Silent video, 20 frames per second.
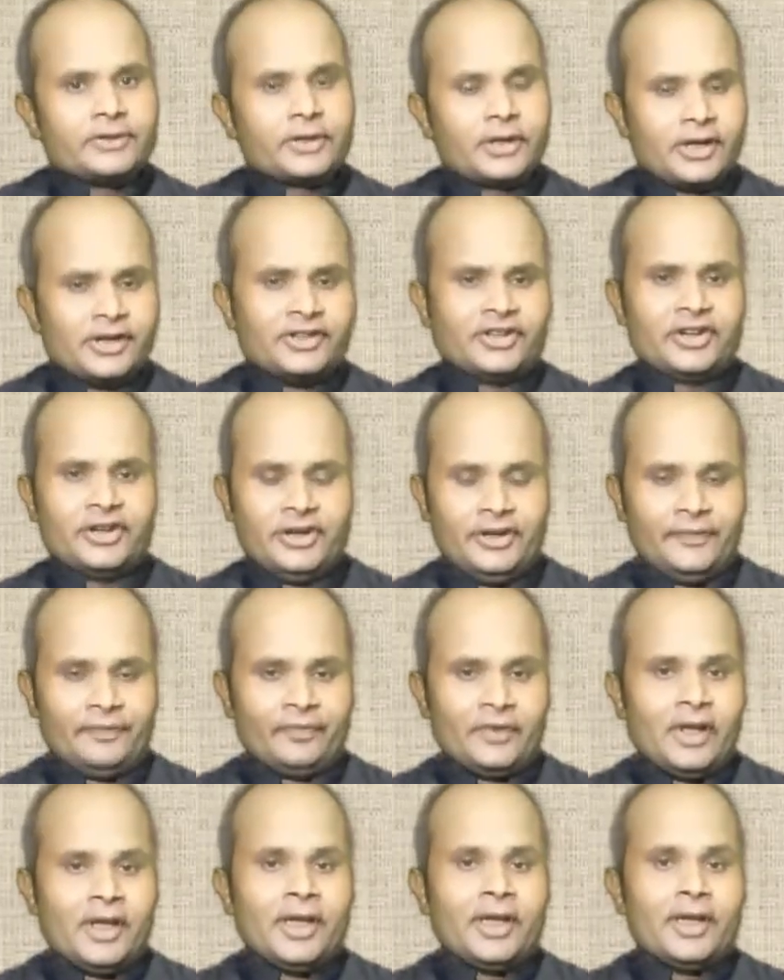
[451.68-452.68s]
country.
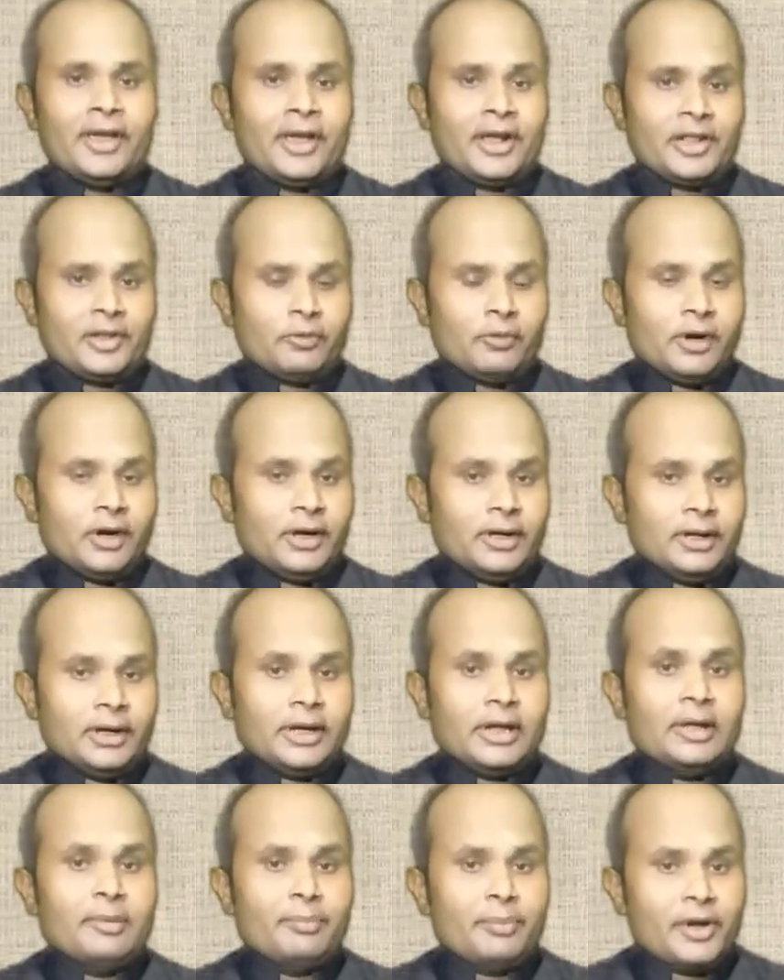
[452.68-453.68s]
Here the
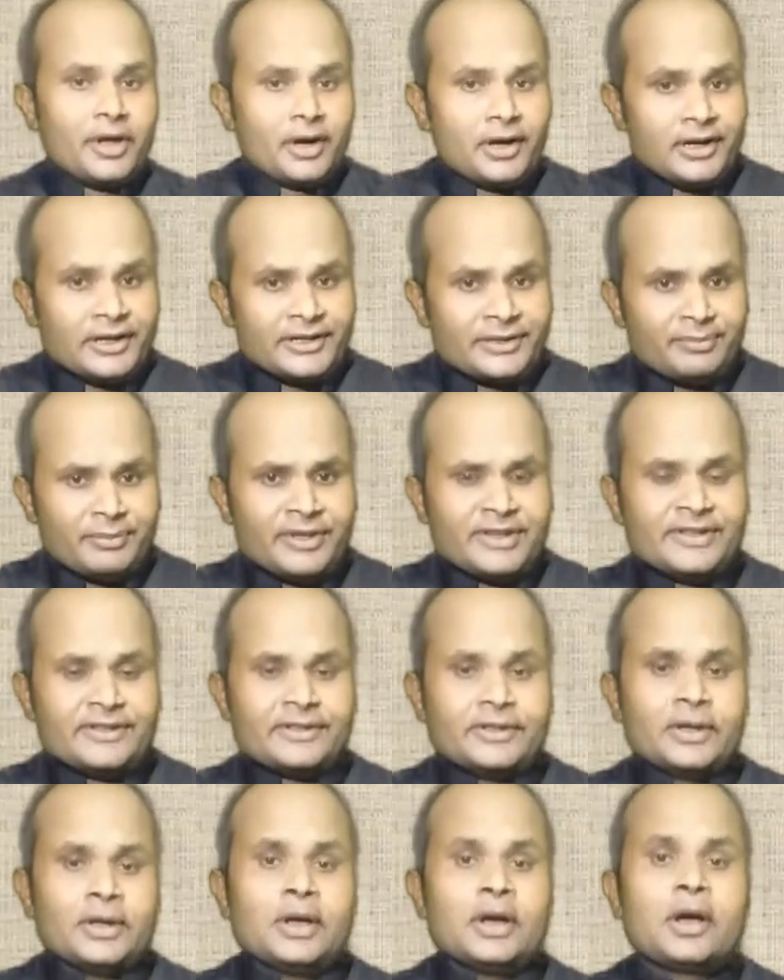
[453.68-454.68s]
word imperialist
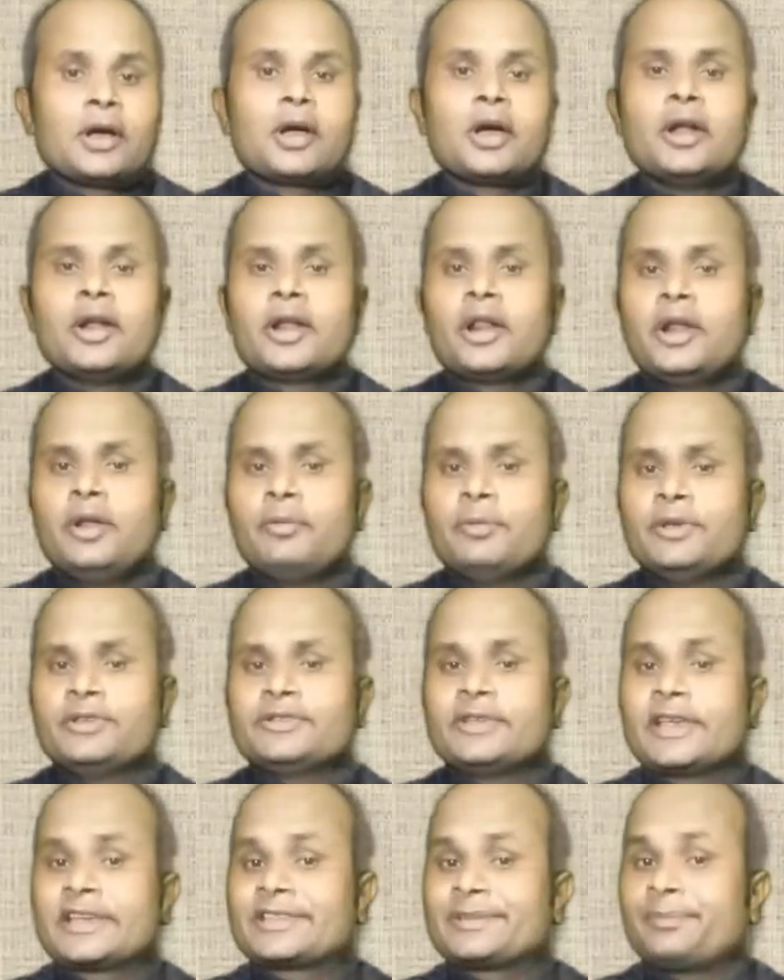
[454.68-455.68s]
means country
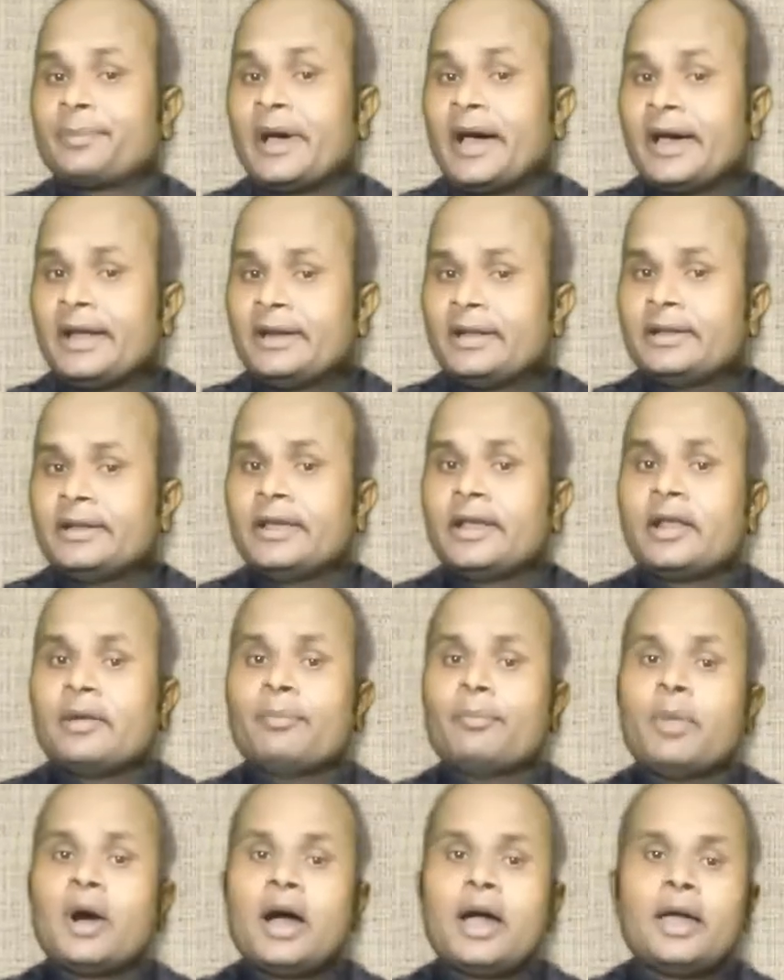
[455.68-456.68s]
which expand their
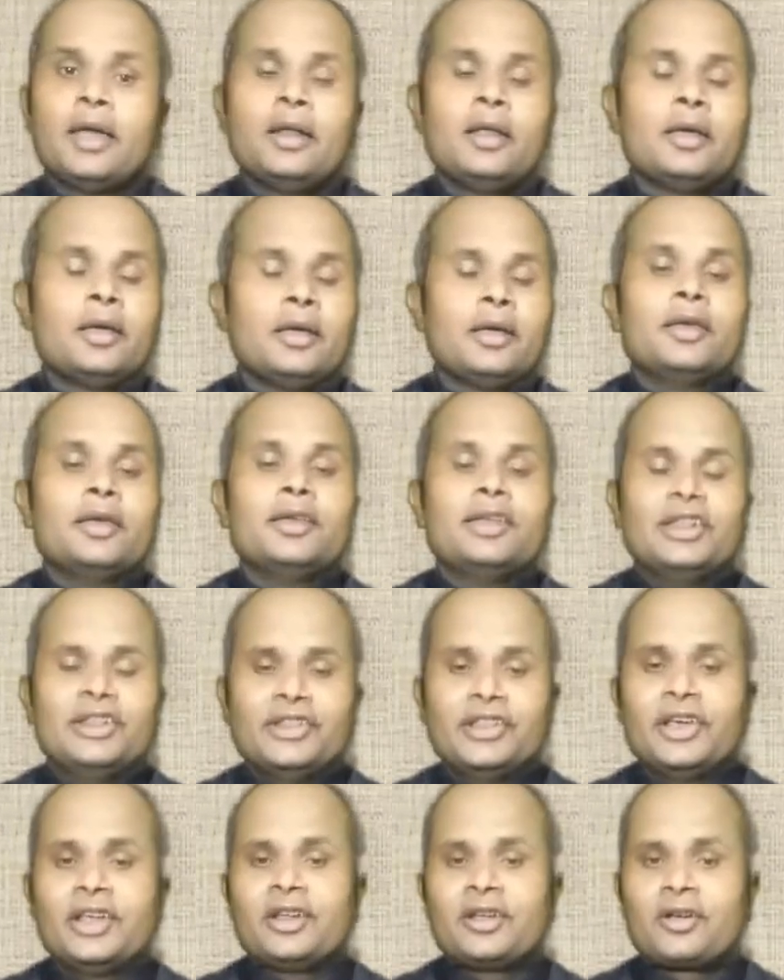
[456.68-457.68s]
empire
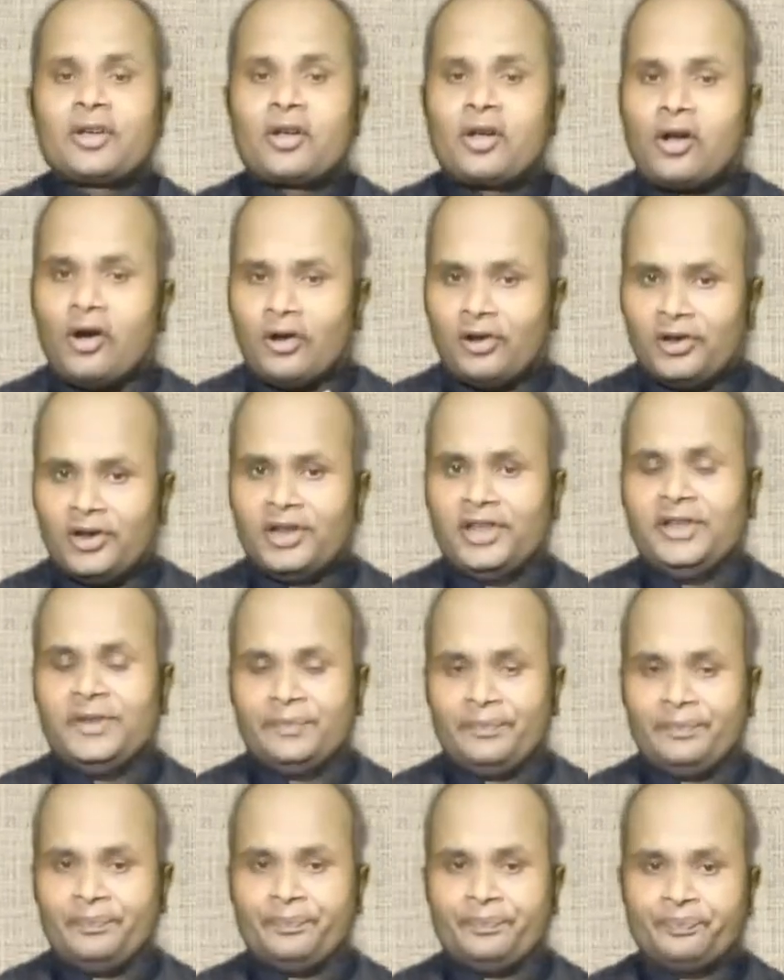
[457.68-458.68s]
in their colony.
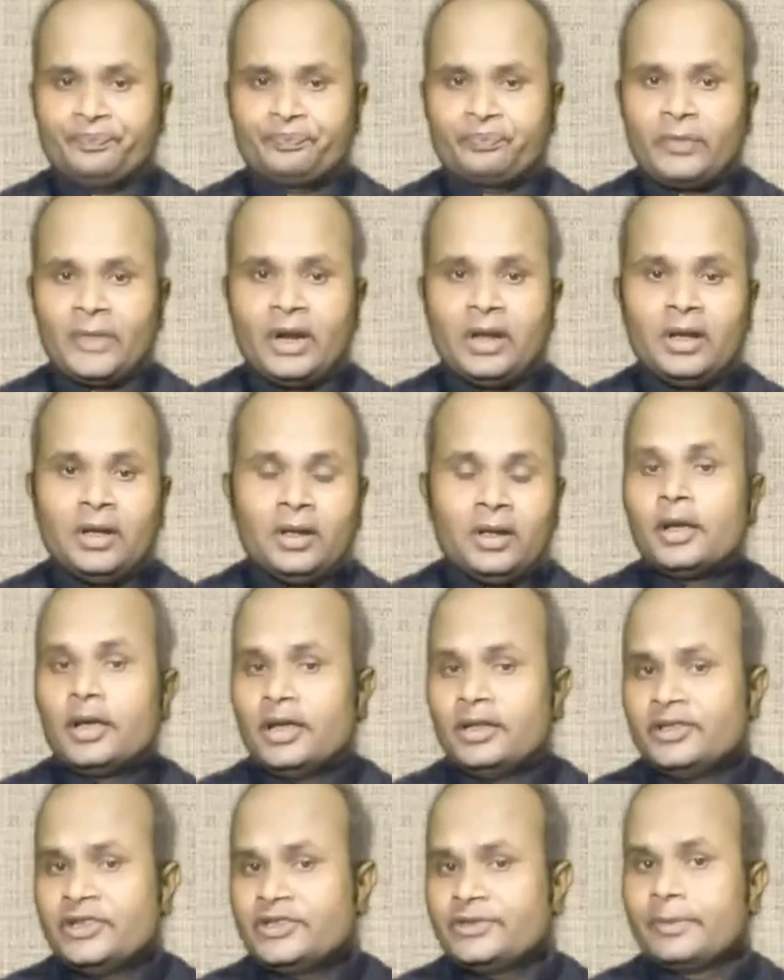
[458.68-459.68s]

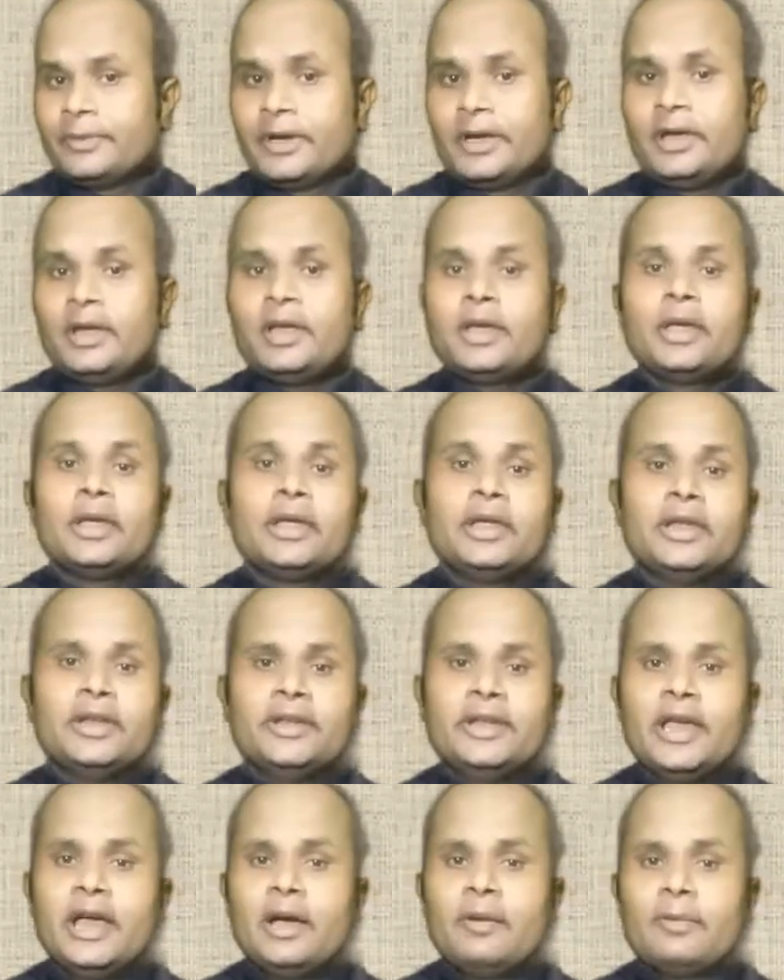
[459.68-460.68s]
In this way,
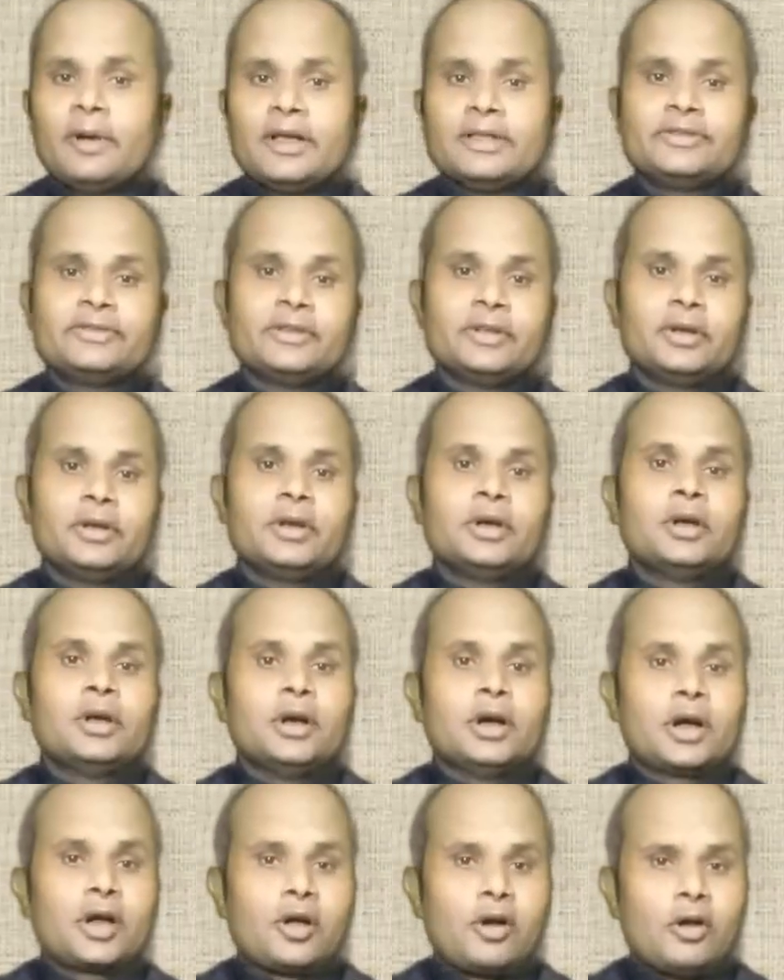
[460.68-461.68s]
India was
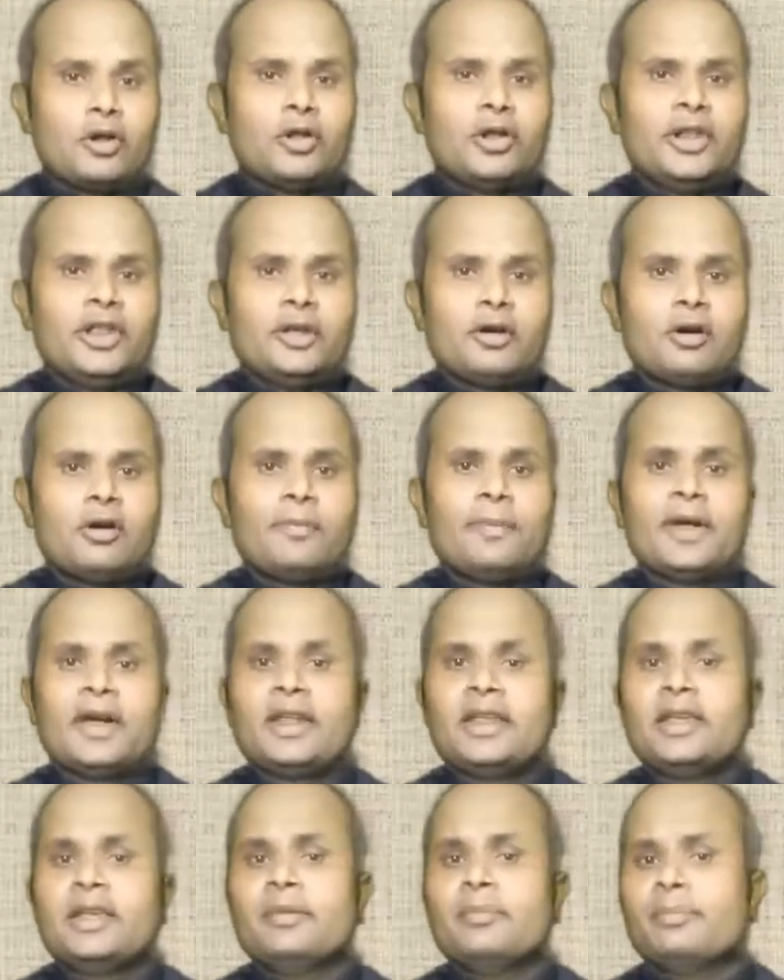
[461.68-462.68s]
a colony of
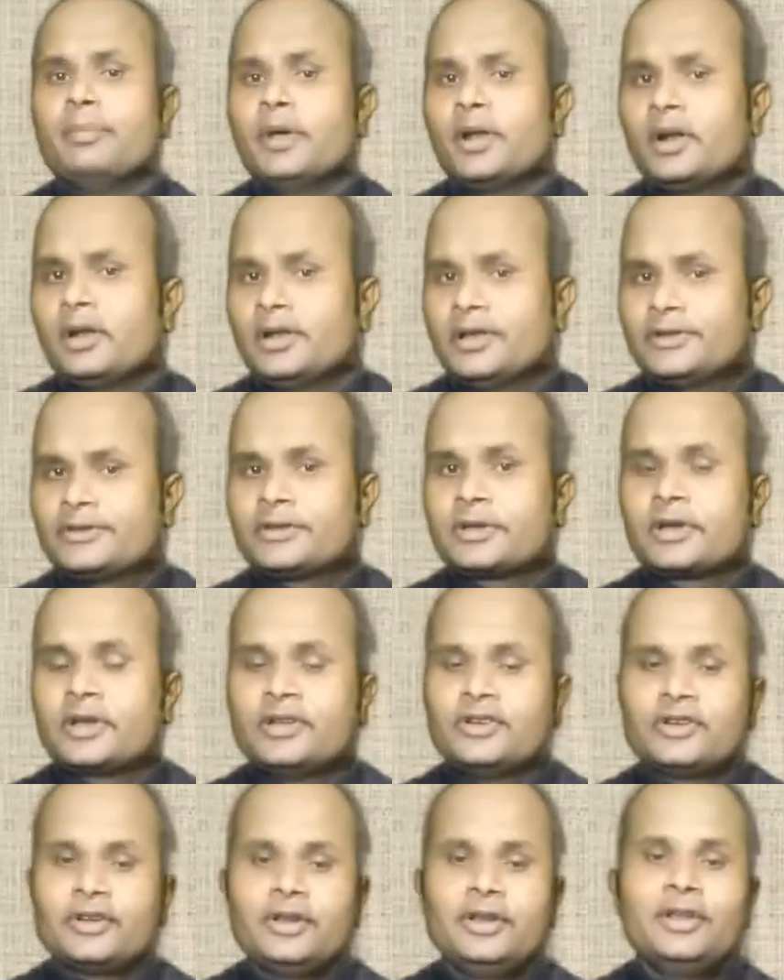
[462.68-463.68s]
an imperialist
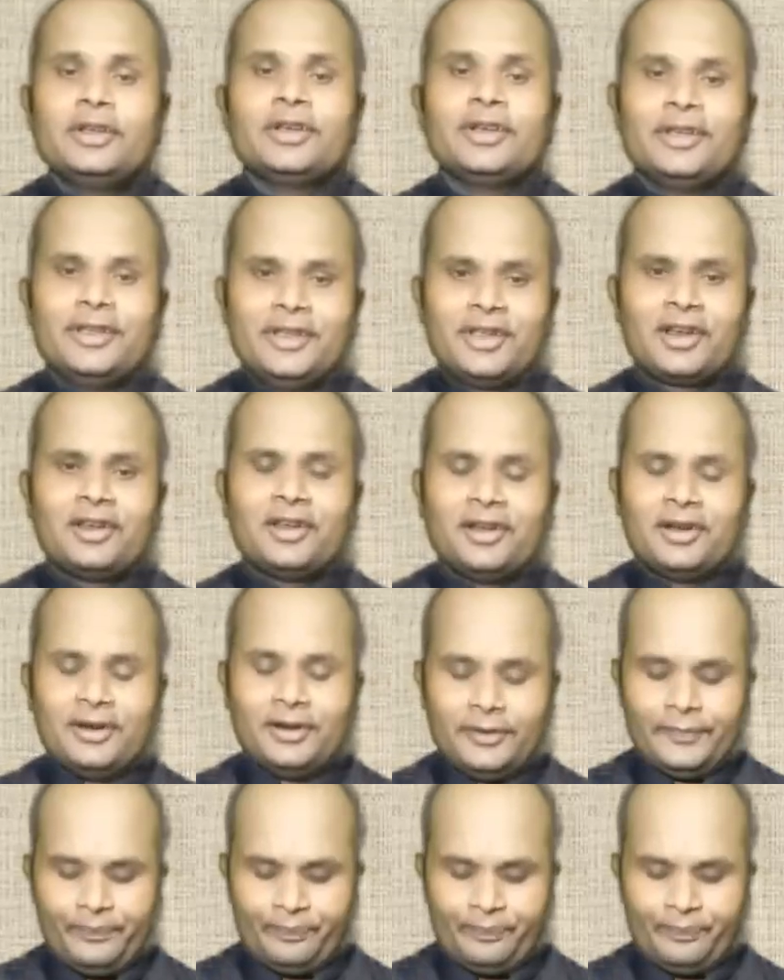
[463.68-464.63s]
country, England.